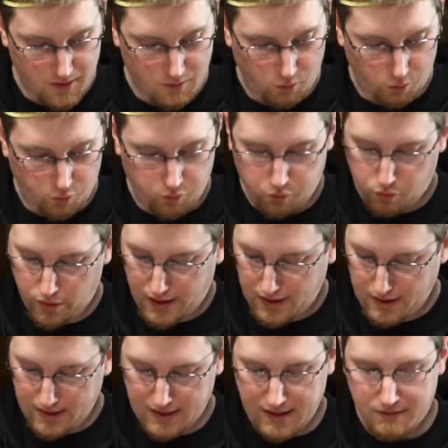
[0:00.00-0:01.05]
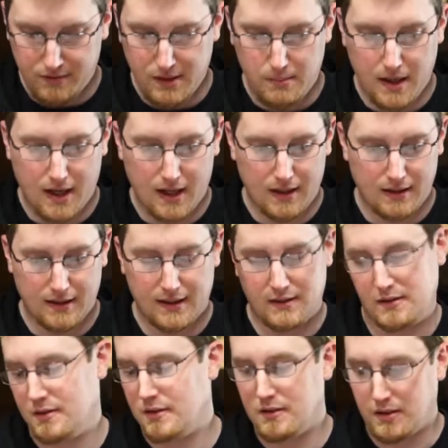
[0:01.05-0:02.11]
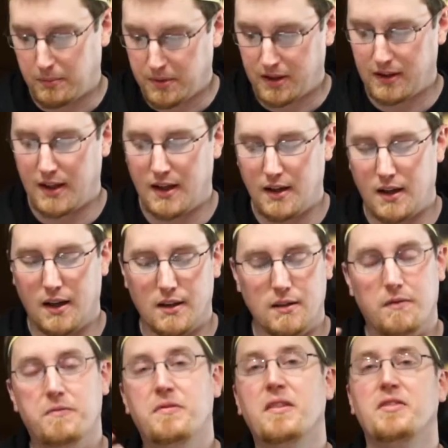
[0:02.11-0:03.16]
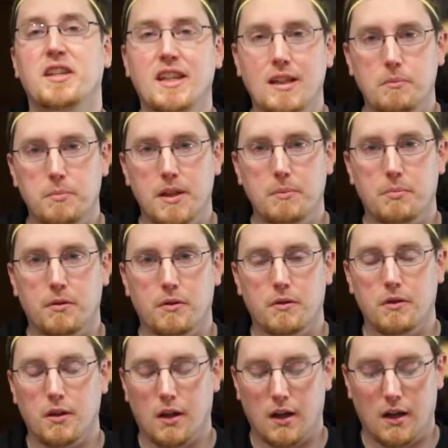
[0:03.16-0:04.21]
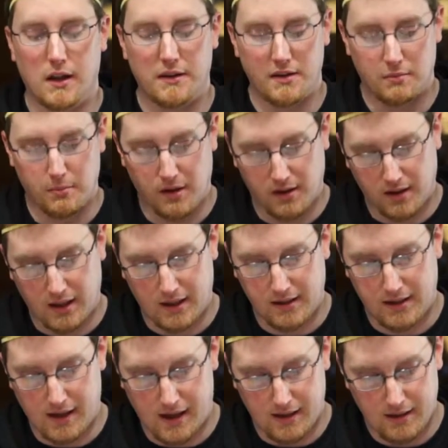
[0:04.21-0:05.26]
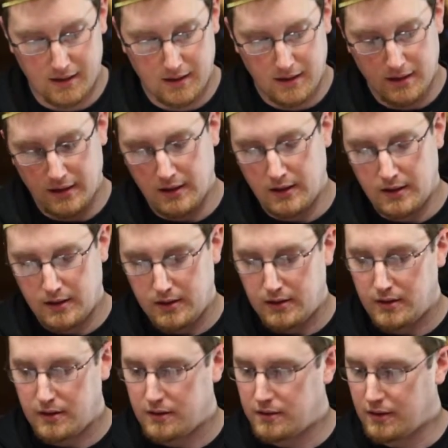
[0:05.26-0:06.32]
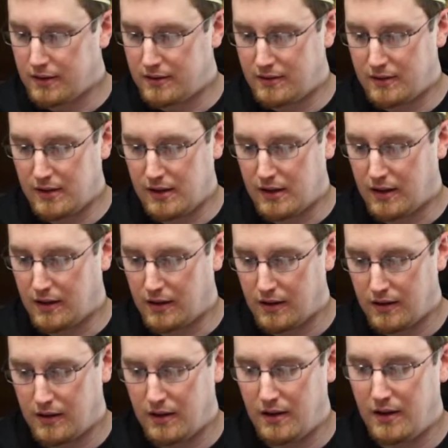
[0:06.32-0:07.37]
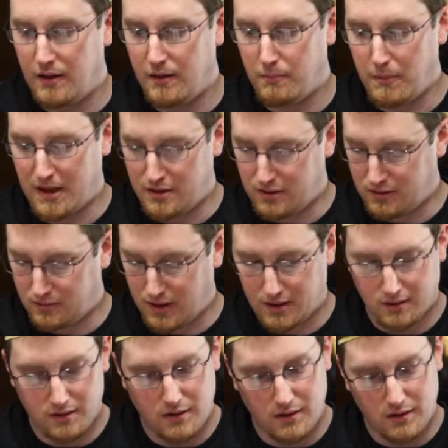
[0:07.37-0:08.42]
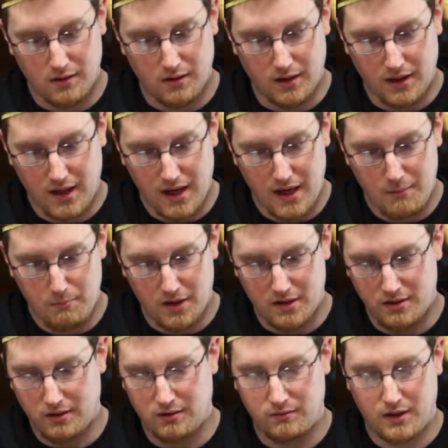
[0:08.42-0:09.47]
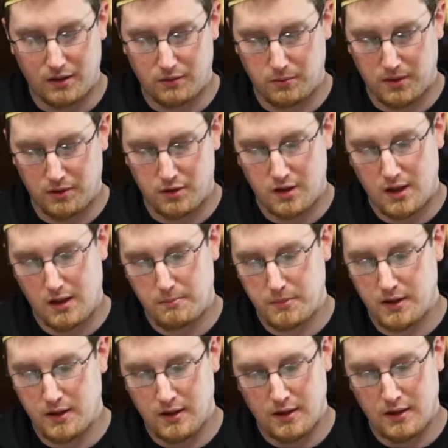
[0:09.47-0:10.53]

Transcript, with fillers: Really nifty pen. That's something that 15 people this month got that. So let's see here. Meshi's Invaders, a game, Meshi's Invaders with their ship.